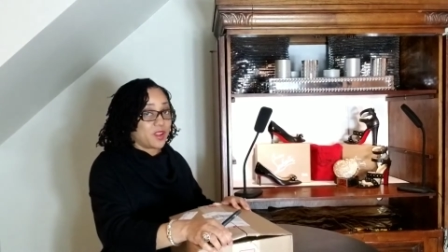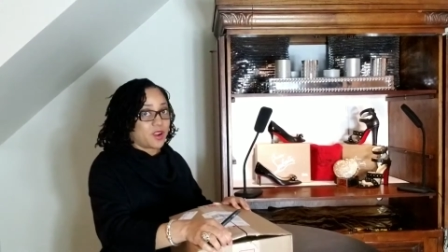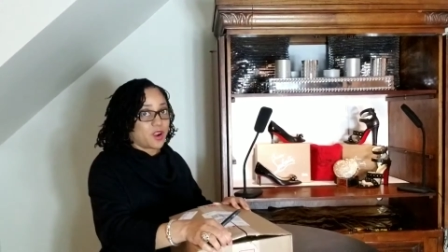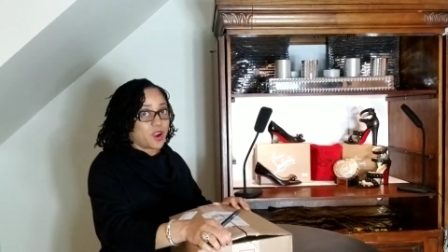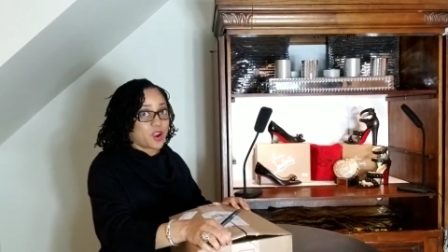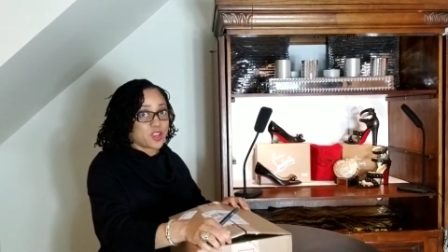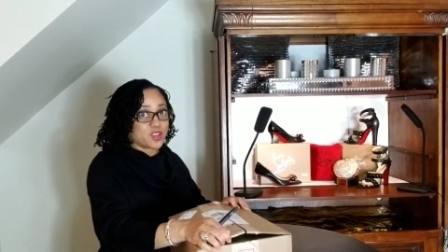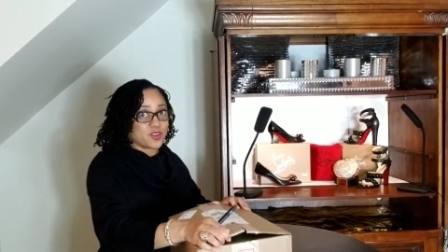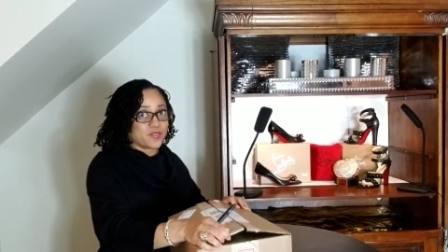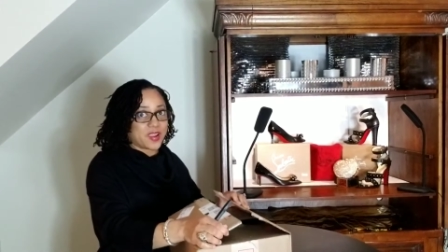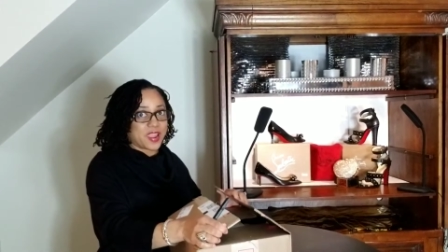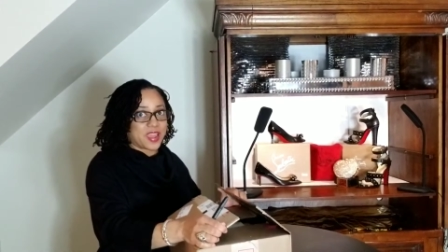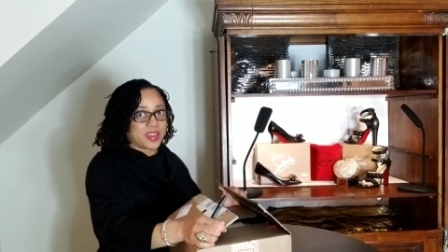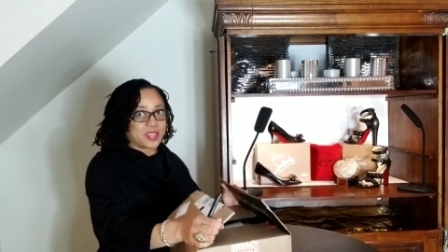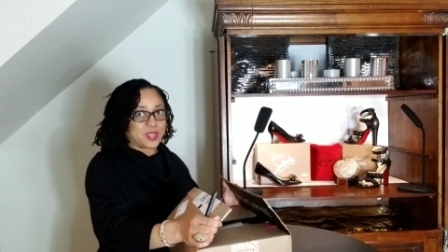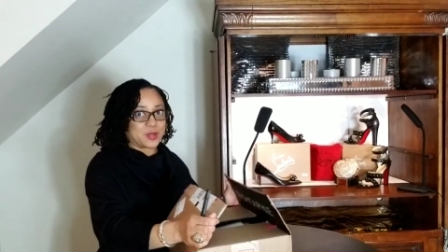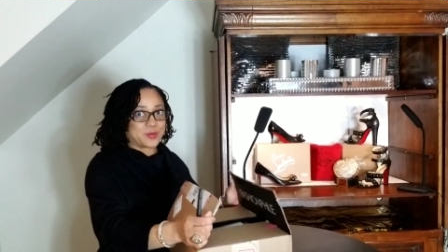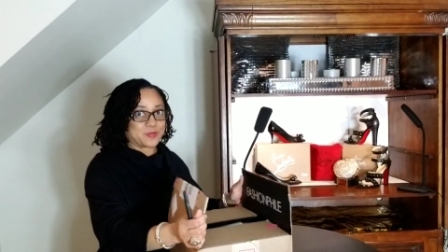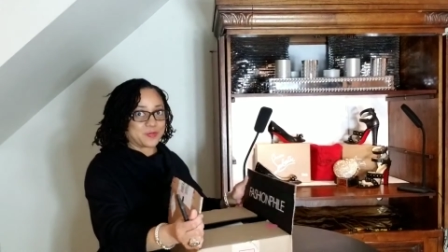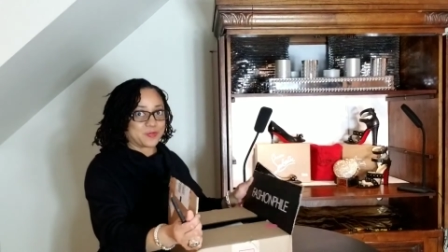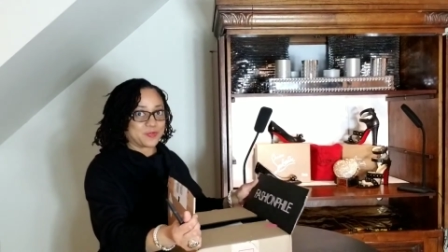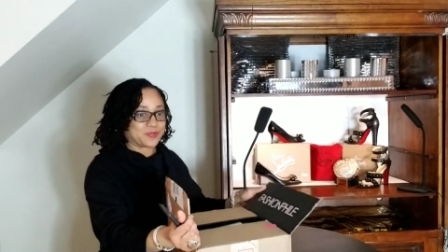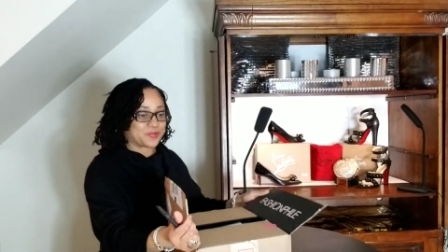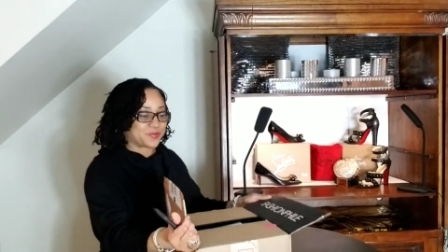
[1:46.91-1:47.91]
Are you ready?
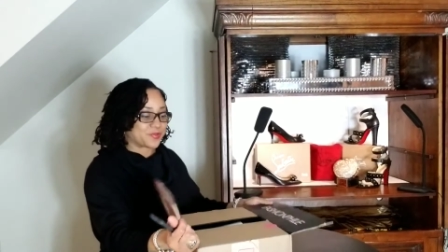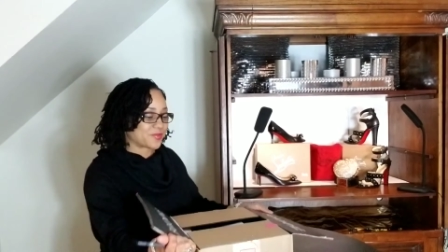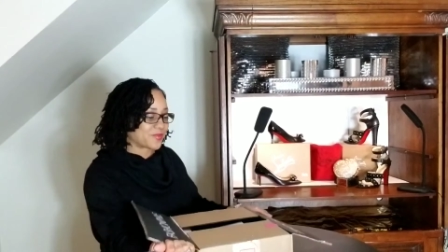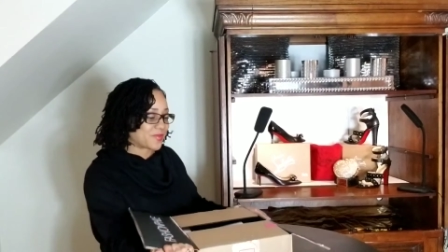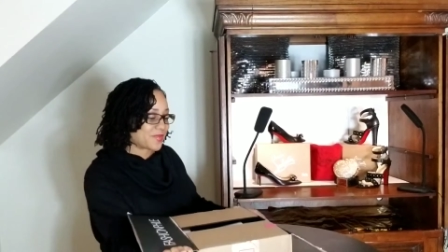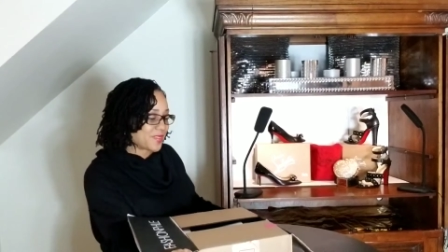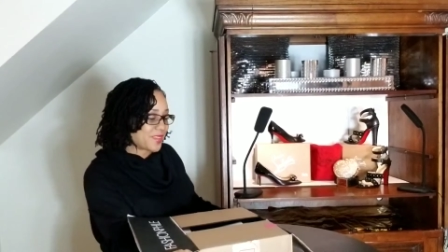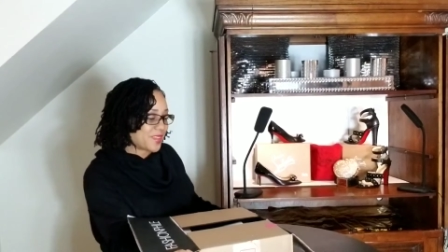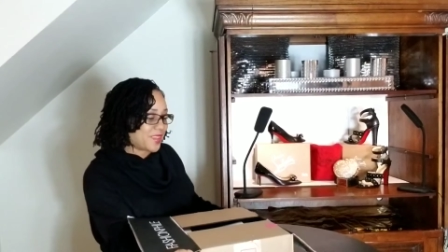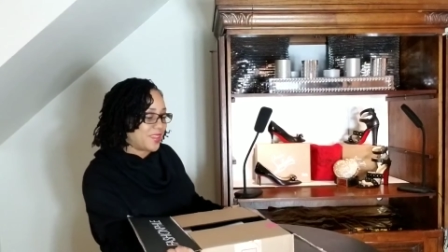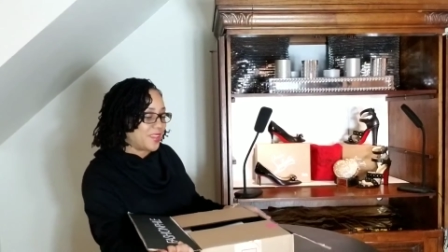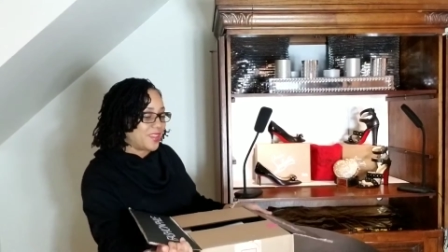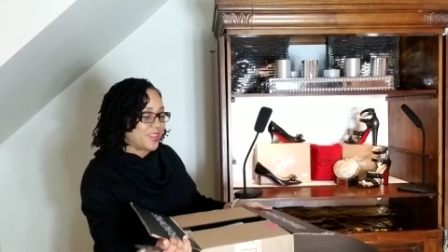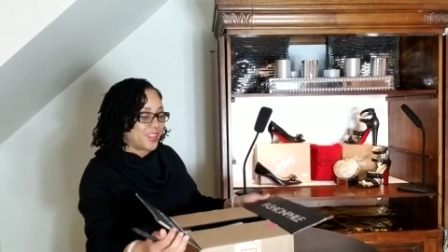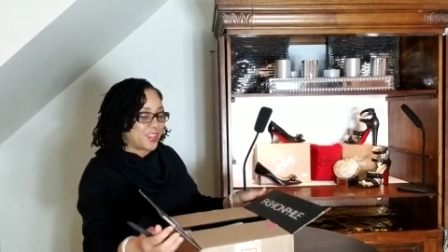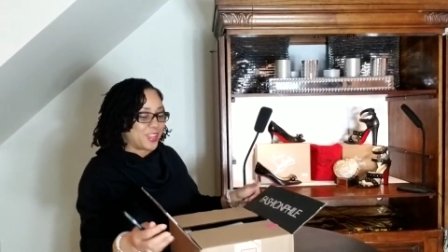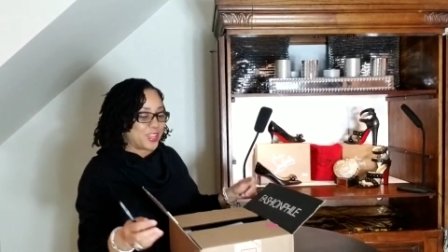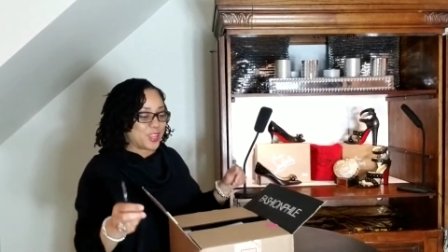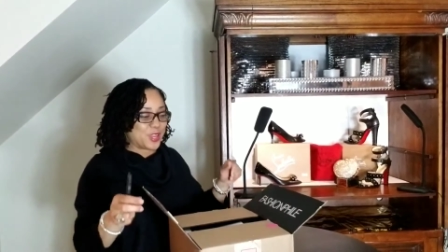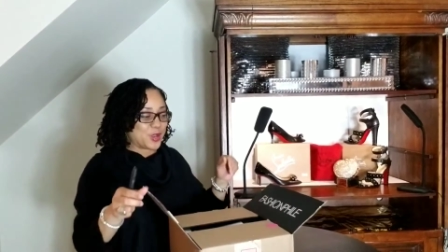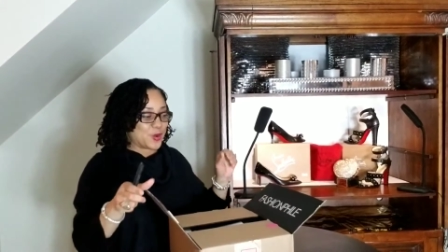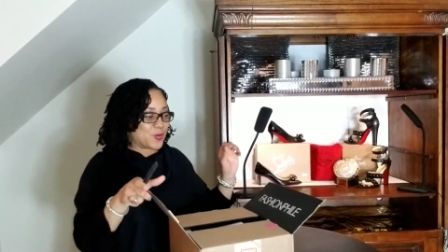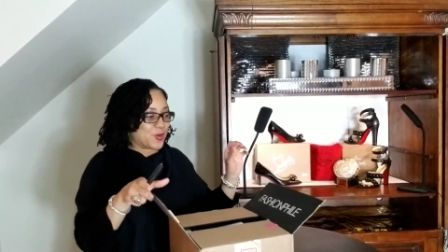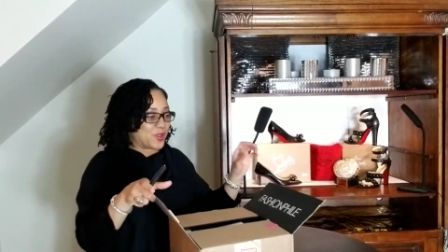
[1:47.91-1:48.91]

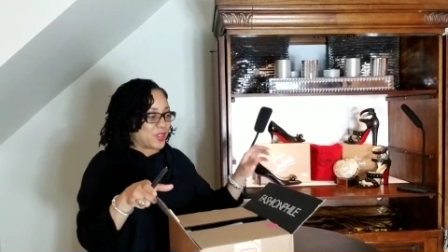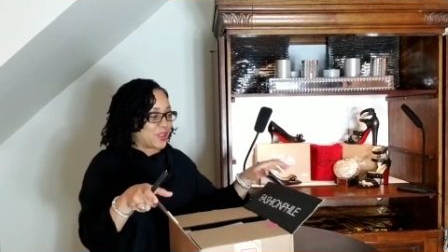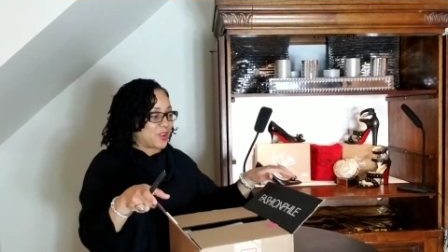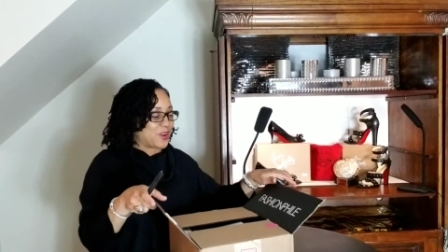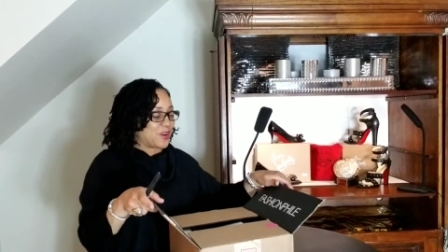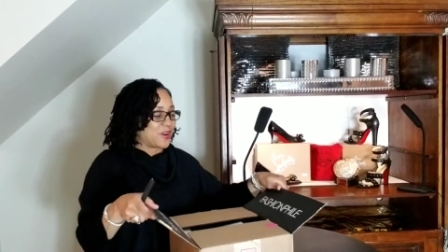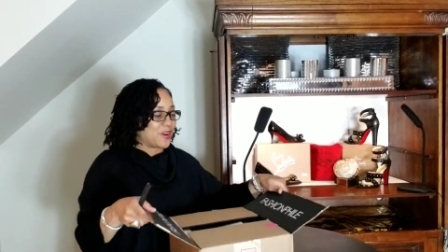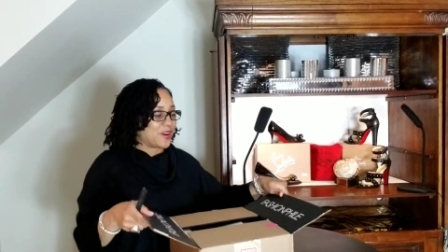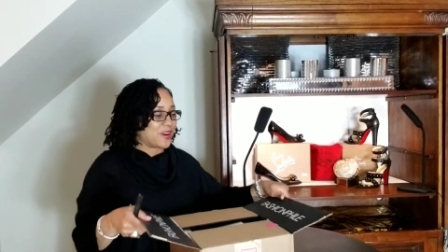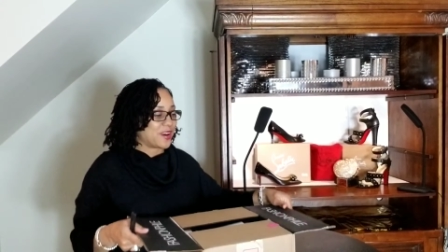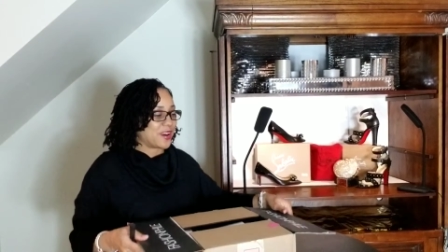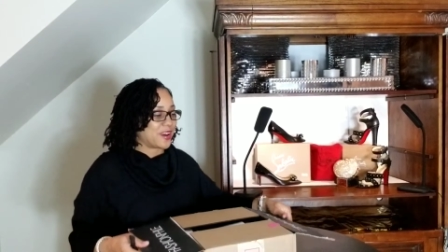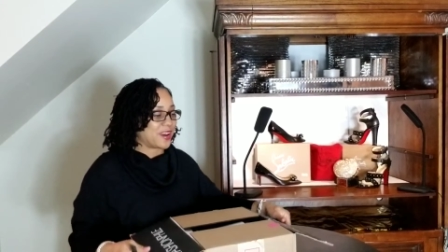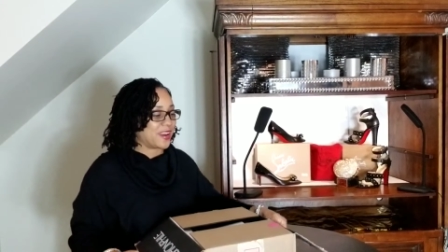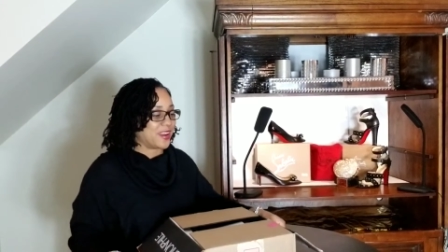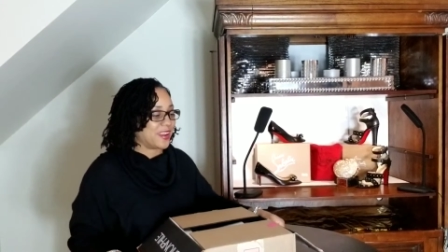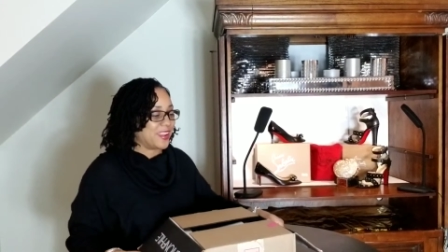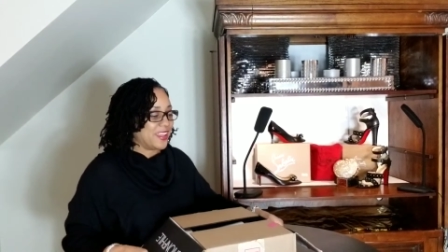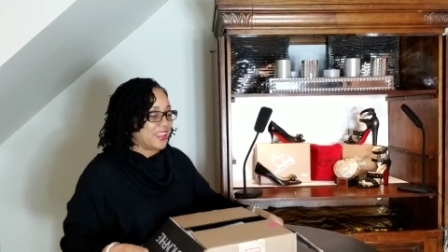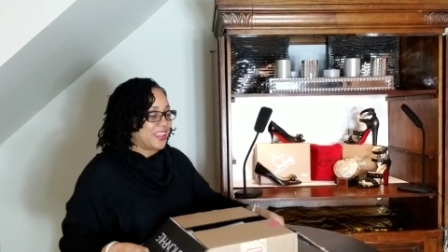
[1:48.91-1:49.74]
Here we are.